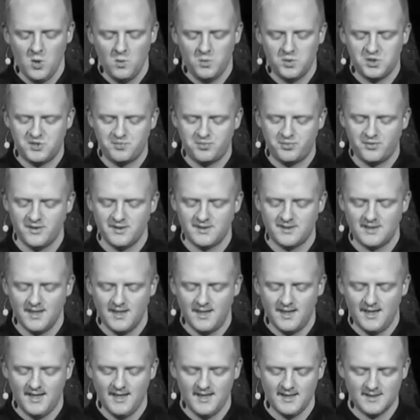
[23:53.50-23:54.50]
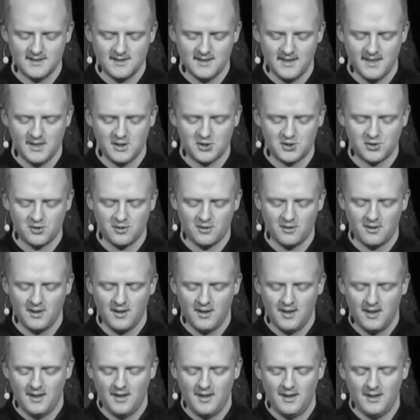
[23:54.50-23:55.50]
which puts his nature
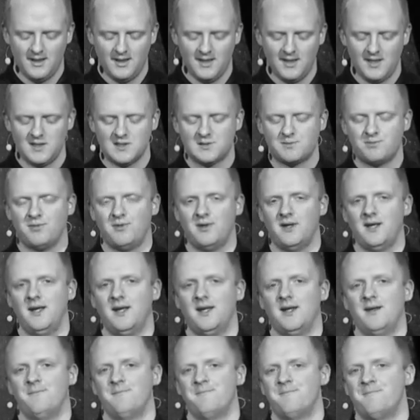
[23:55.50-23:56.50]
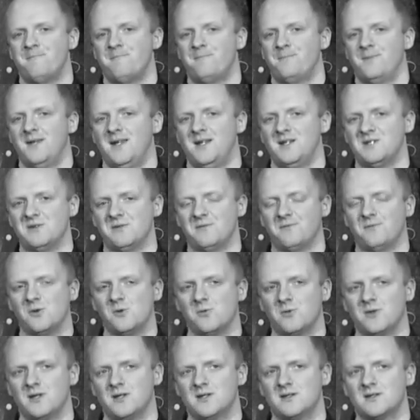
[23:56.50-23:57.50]
and his plan into
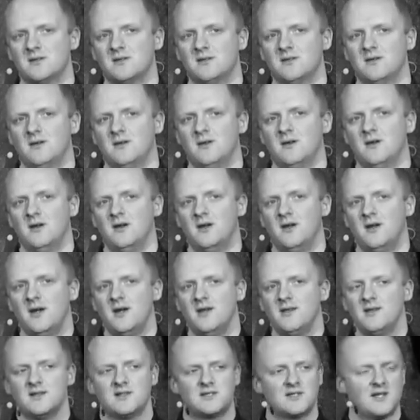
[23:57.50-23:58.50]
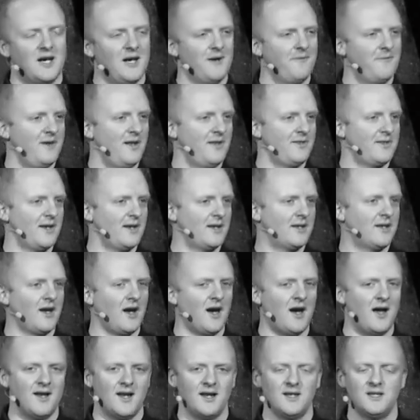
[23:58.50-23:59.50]
focus. This covenant that
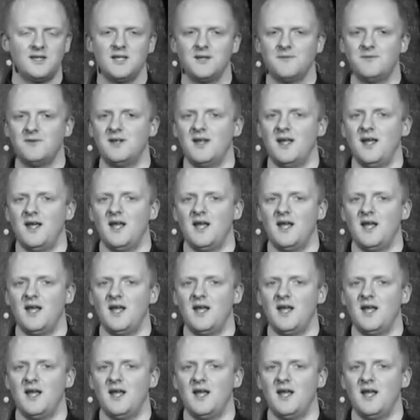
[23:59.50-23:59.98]
God had given to